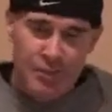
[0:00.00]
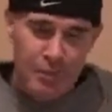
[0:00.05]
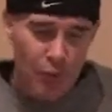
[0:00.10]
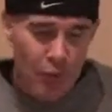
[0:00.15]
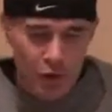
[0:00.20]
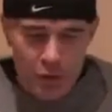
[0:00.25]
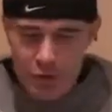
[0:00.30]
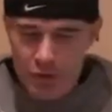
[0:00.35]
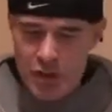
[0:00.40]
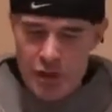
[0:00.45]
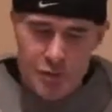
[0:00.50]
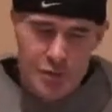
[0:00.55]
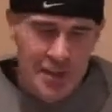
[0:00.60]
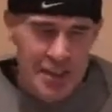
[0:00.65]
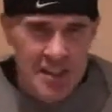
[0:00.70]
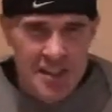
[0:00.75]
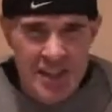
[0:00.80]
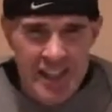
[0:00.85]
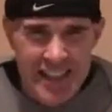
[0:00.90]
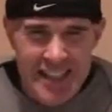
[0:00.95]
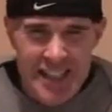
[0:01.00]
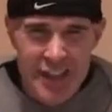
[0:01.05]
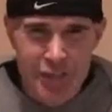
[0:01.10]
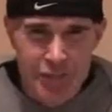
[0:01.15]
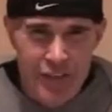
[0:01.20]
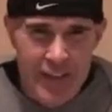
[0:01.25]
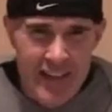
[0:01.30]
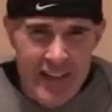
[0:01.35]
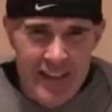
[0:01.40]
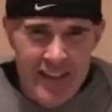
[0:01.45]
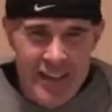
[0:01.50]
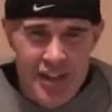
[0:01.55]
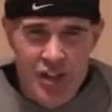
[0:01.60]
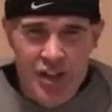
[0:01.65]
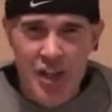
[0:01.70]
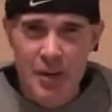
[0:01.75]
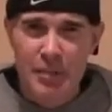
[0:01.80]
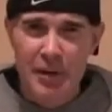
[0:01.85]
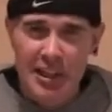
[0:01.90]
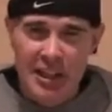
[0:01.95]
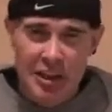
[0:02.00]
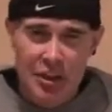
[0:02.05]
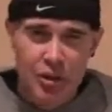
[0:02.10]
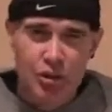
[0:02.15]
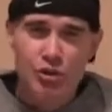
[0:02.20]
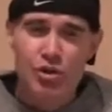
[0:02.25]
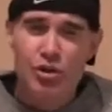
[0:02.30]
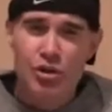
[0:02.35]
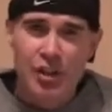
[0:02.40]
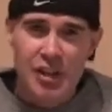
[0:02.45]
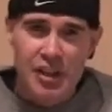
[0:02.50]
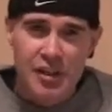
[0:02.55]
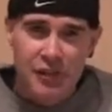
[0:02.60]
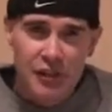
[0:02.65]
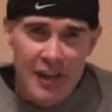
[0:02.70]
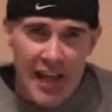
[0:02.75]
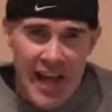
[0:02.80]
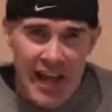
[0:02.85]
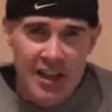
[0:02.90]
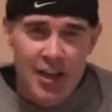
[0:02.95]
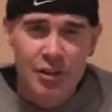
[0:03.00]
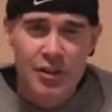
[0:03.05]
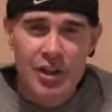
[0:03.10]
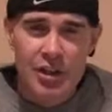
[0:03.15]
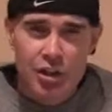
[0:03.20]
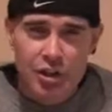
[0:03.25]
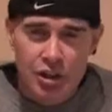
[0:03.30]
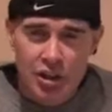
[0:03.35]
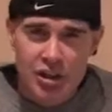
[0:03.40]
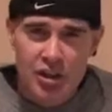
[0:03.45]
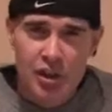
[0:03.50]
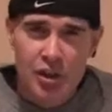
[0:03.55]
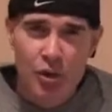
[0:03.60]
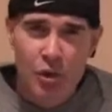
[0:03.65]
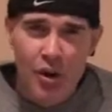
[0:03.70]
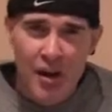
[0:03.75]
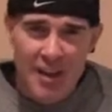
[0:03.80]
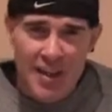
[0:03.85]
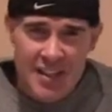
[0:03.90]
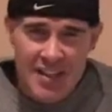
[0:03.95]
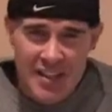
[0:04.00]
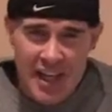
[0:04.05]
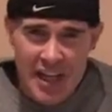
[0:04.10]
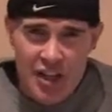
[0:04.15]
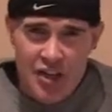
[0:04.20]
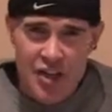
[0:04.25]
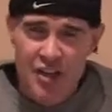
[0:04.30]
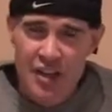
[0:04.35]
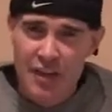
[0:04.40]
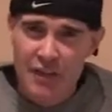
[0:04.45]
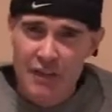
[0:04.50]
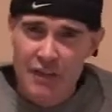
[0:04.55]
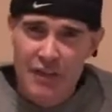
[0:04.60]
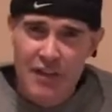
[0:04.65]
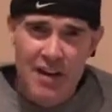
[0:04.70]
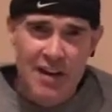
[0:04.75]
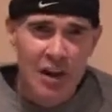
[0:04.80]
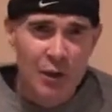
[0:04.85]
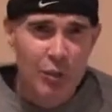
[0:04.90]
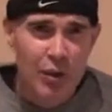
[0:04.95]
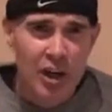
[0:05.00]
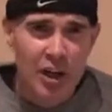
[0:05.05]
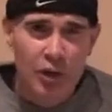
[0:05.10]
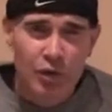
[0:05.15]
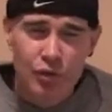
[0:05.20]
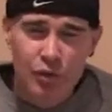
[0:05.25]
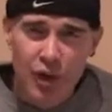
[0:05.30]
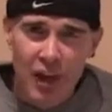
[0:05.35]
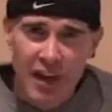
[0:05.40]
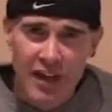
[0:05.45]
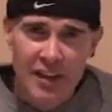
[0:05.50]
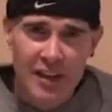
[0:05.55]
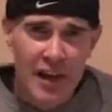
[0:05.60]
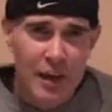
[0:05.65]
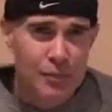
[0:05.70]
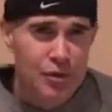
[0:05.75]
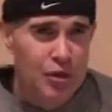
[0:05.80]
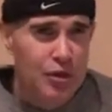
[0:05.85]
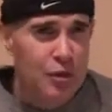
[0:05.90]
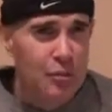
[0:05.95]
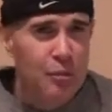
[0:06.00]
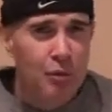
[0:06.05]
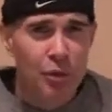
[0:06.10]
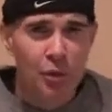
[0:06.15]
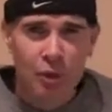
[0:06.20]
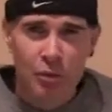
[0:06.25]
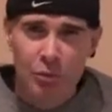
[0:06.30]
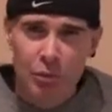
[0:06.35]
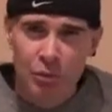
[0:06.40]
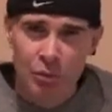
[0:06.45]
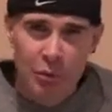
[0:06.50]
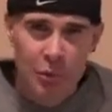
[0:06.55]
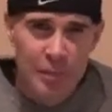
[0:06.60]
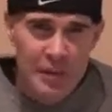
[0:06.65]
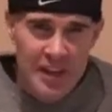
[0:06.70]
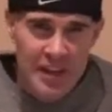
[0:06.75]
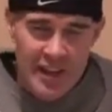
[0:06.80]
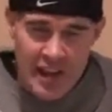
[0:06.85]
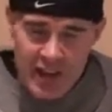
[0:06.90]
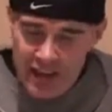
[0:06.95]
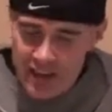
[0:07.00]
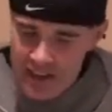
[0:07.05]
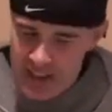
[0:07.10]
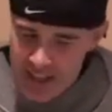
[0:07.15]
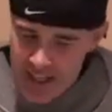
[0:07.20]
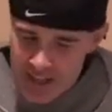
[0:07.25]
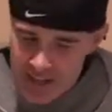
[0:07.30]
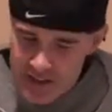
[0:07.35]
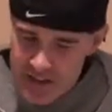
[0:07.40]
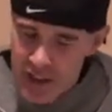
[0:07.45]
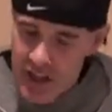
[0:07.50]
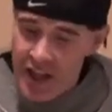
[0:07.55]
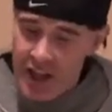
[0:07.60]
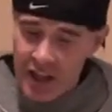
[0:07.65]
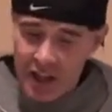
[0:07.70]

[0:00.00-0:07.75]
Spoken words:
Baltimore's been schizophrenic this year, but you do trust Flacco. You trust the organization. They're very well run. I'm sure Baltimore will be there in the end.